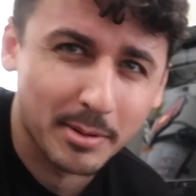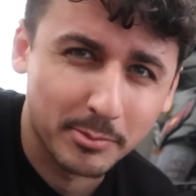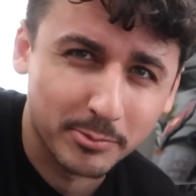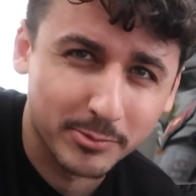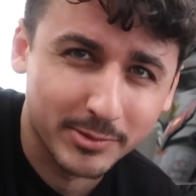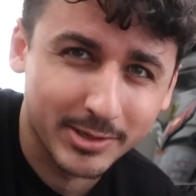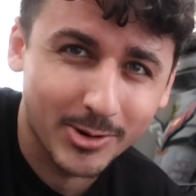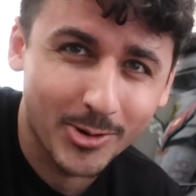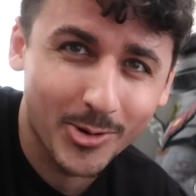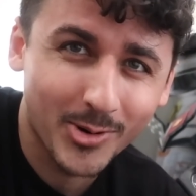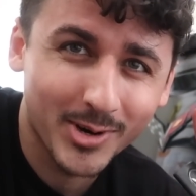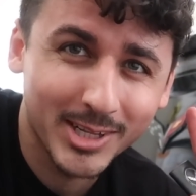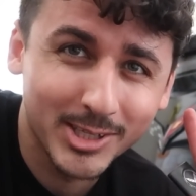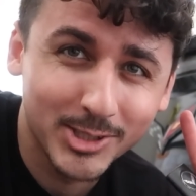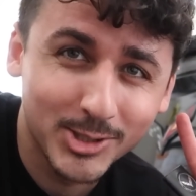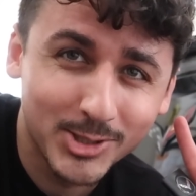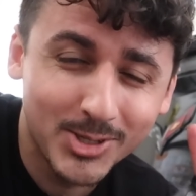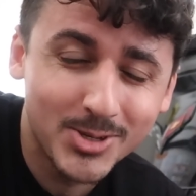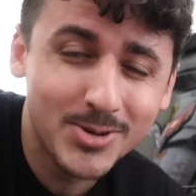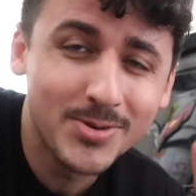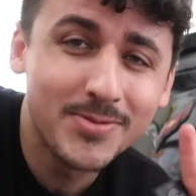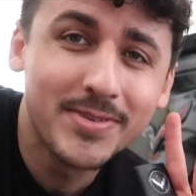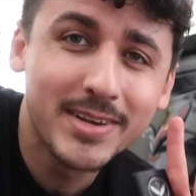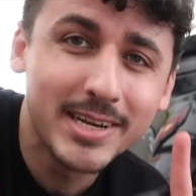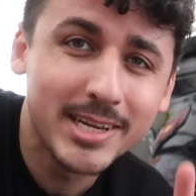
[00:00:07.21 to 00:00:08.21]
I'm recording
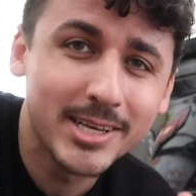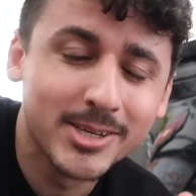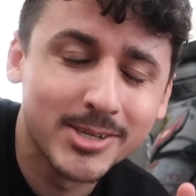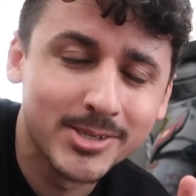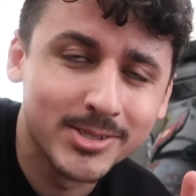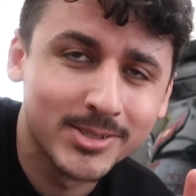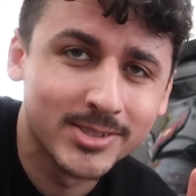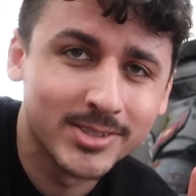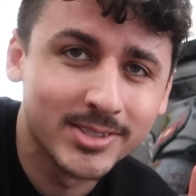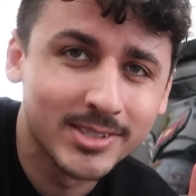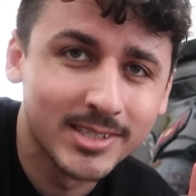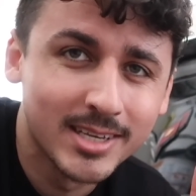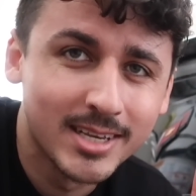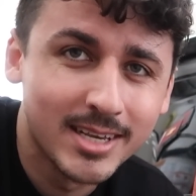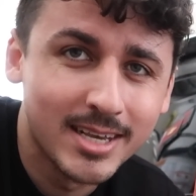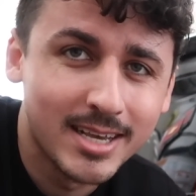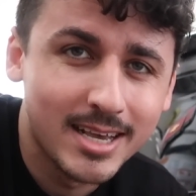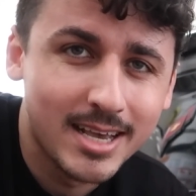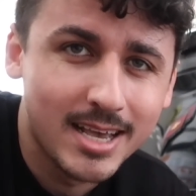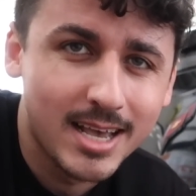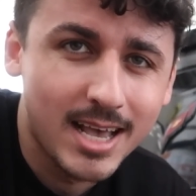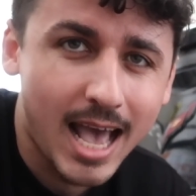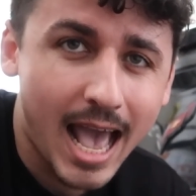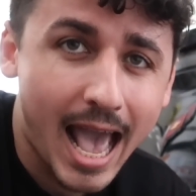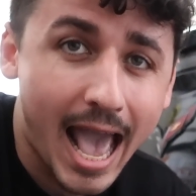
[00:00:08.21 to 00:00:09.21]
2 videos
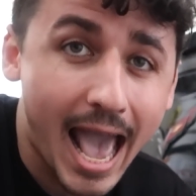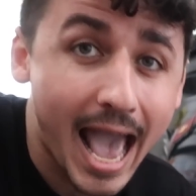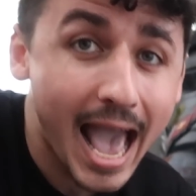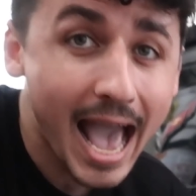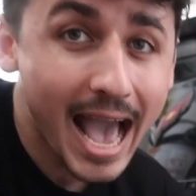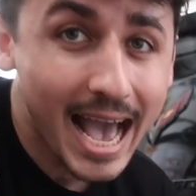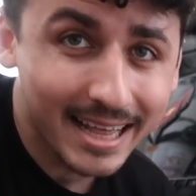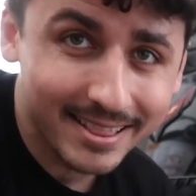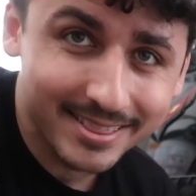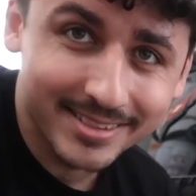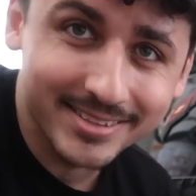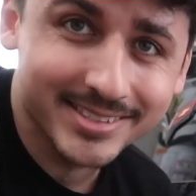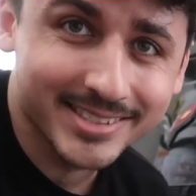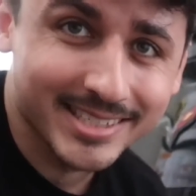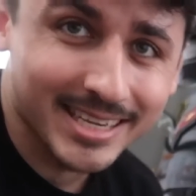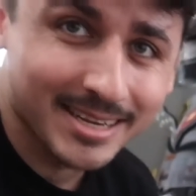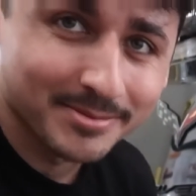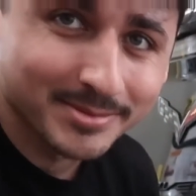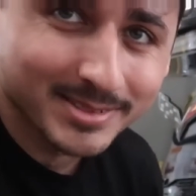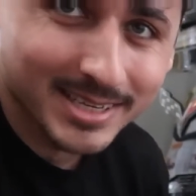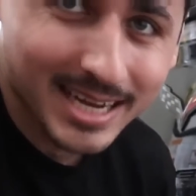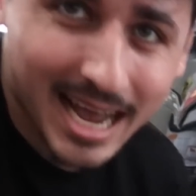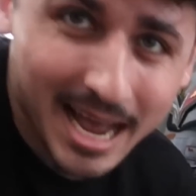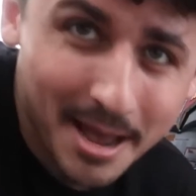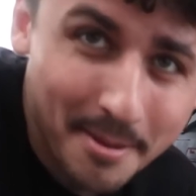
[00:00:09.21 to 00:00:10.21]
at the
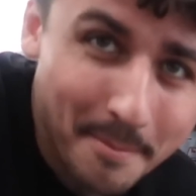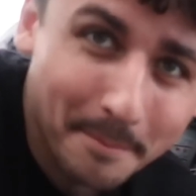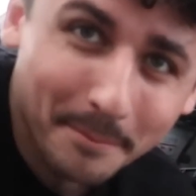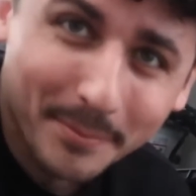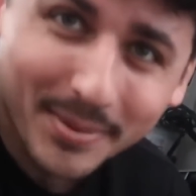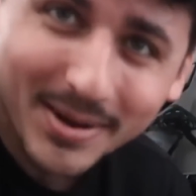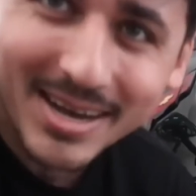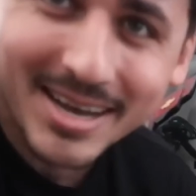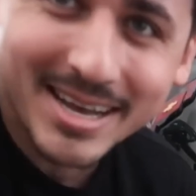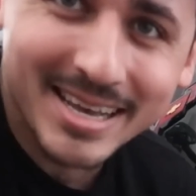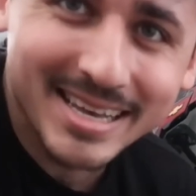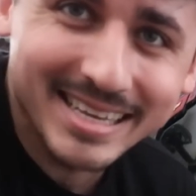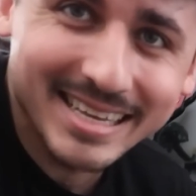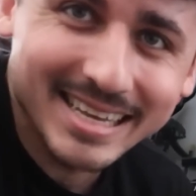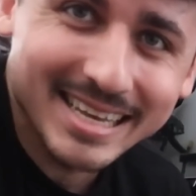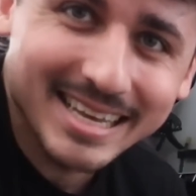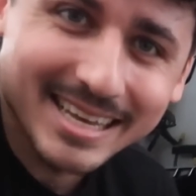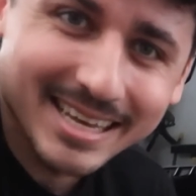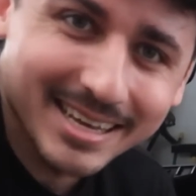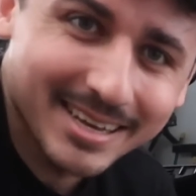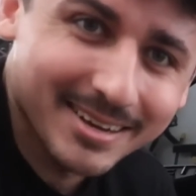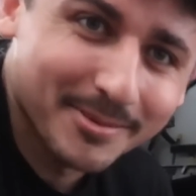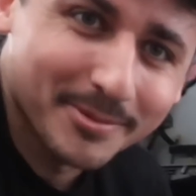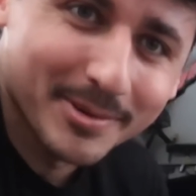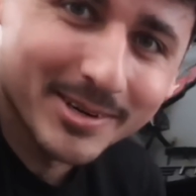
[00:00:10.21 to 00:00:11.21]
same time, but
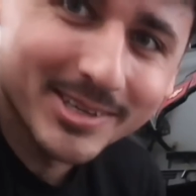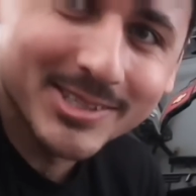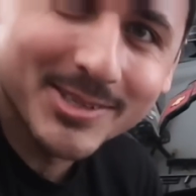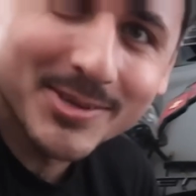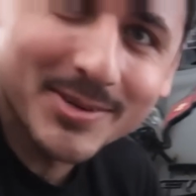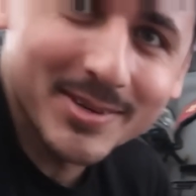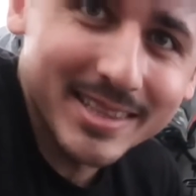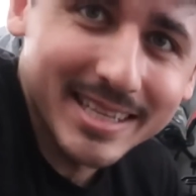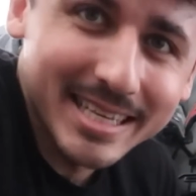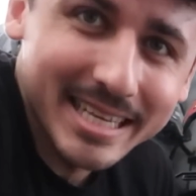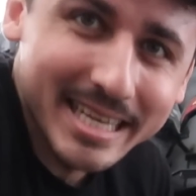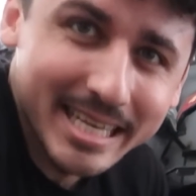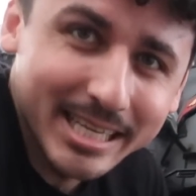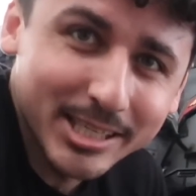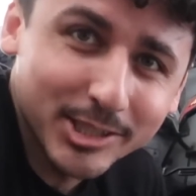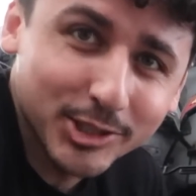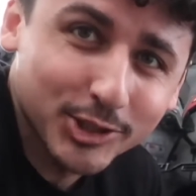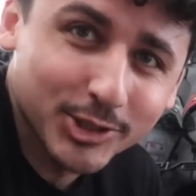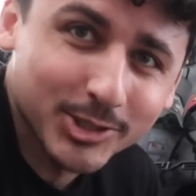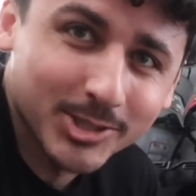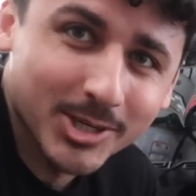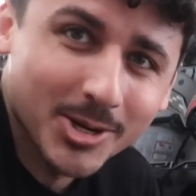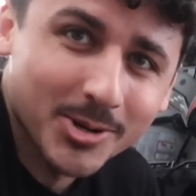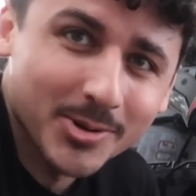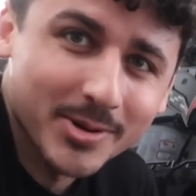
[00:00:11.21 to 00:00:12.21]
we're doing the
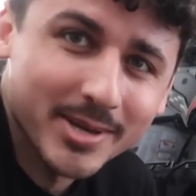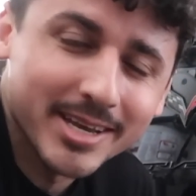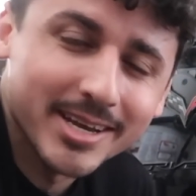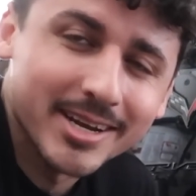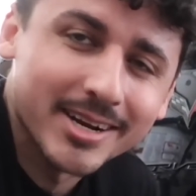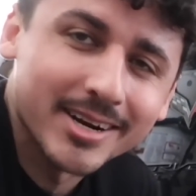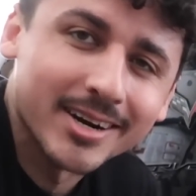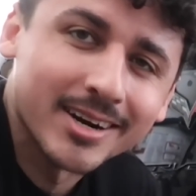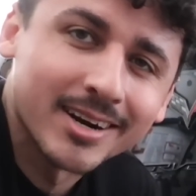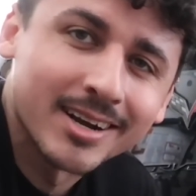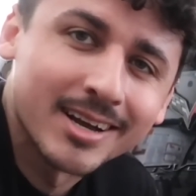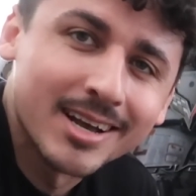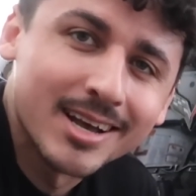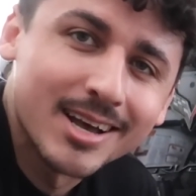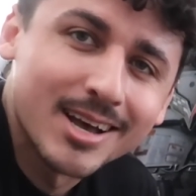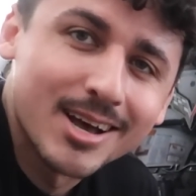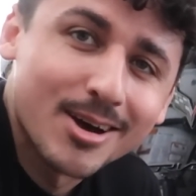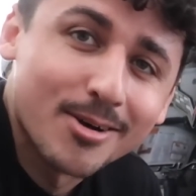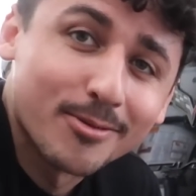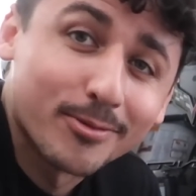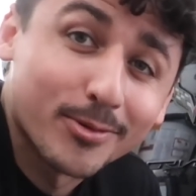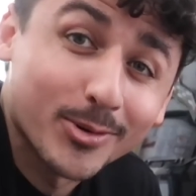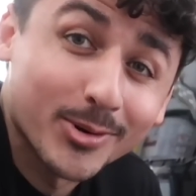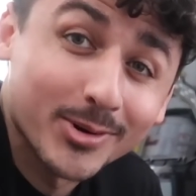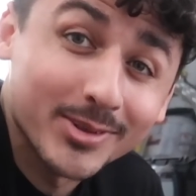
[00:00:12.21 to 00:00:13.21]
intro here
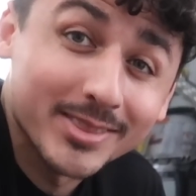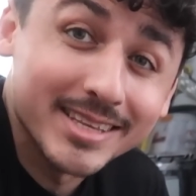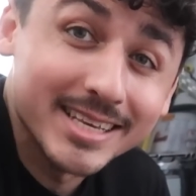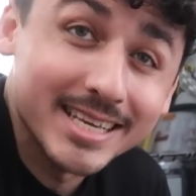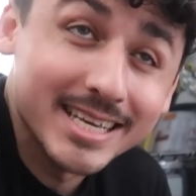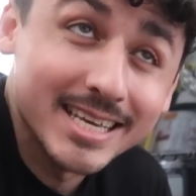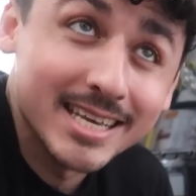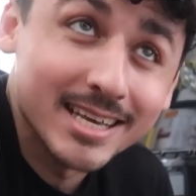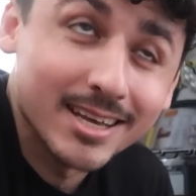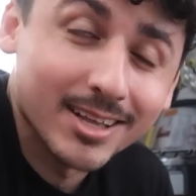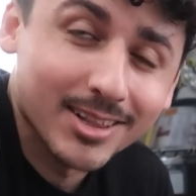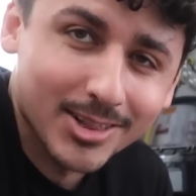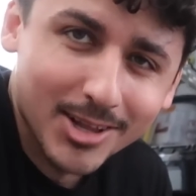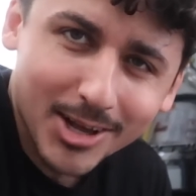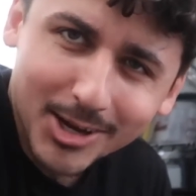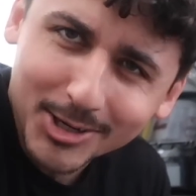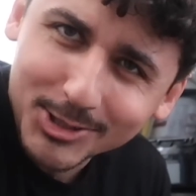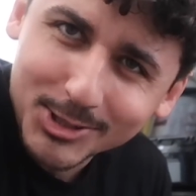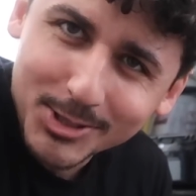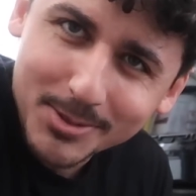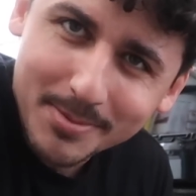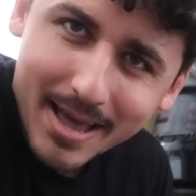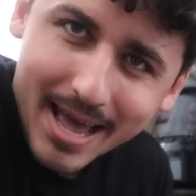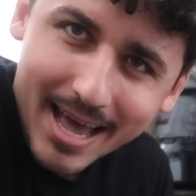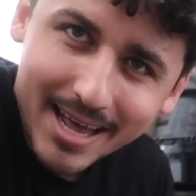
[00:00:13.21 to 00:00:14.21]
for the
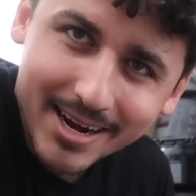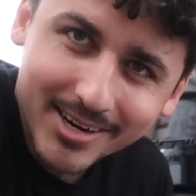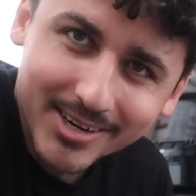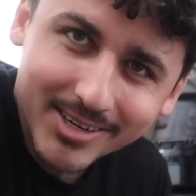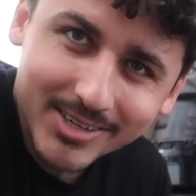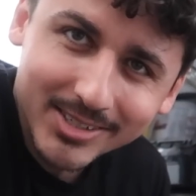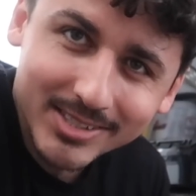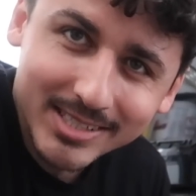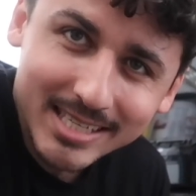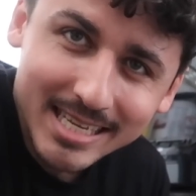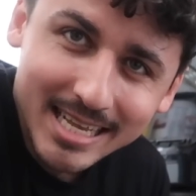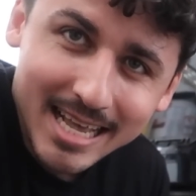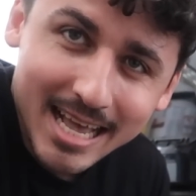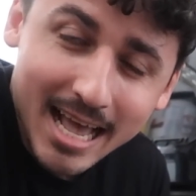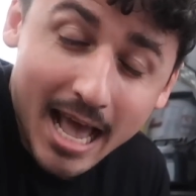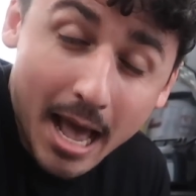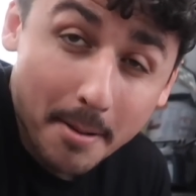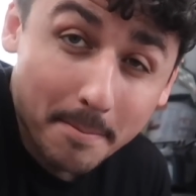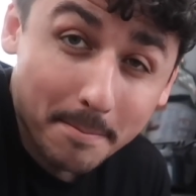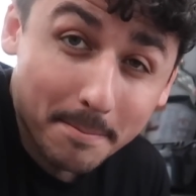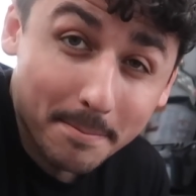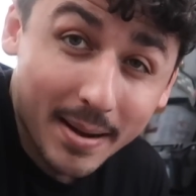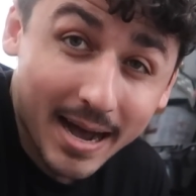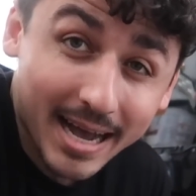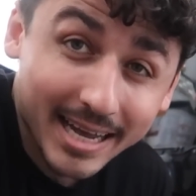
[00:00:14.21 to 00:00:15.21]
long tube headers
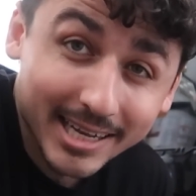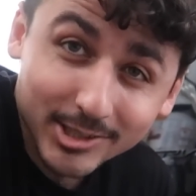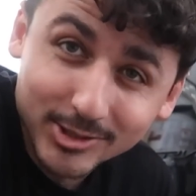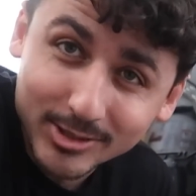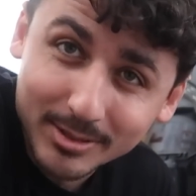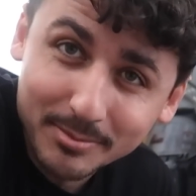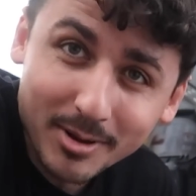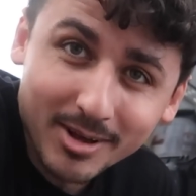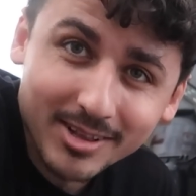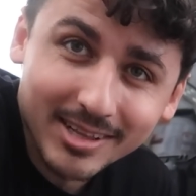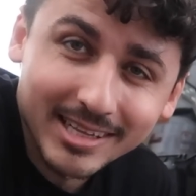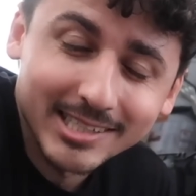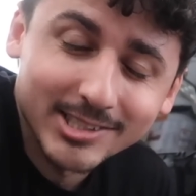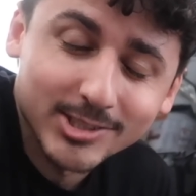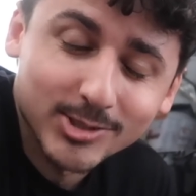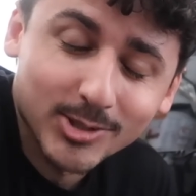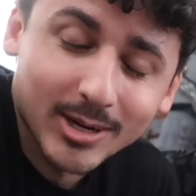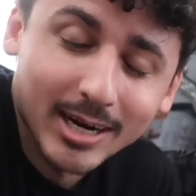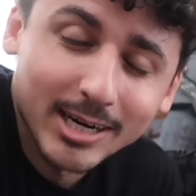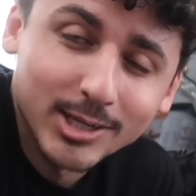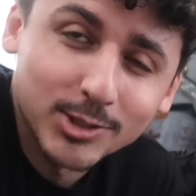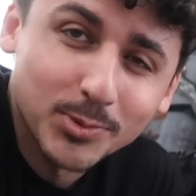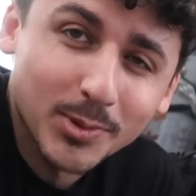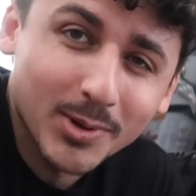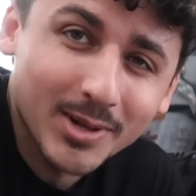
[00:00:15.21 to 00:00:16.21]
by Extreme Online
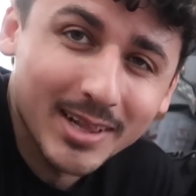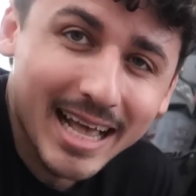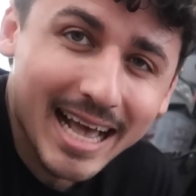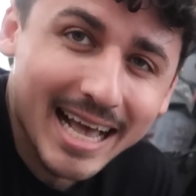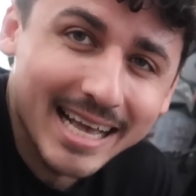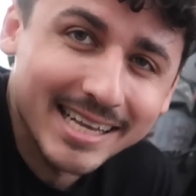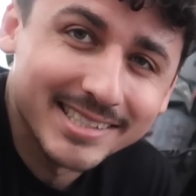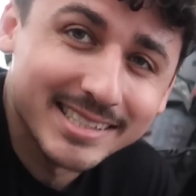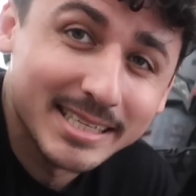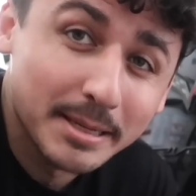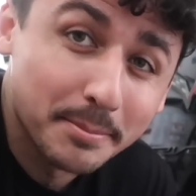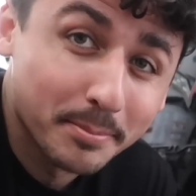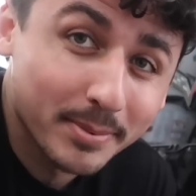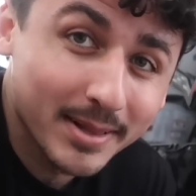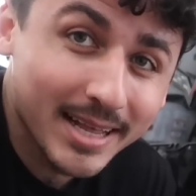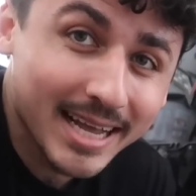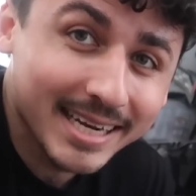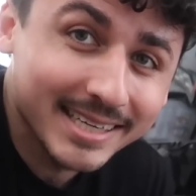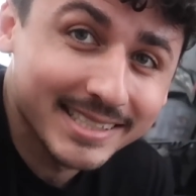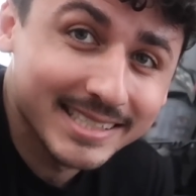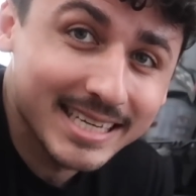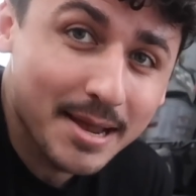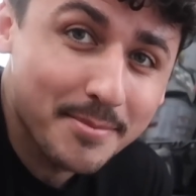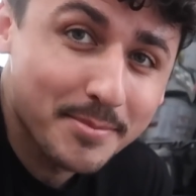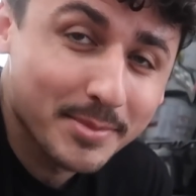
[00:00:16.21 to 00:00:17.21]
Store, as well as the
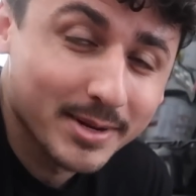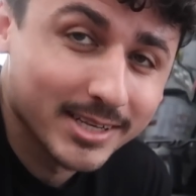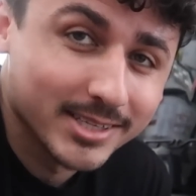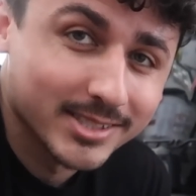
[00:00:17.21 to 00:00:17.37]
Black Diamond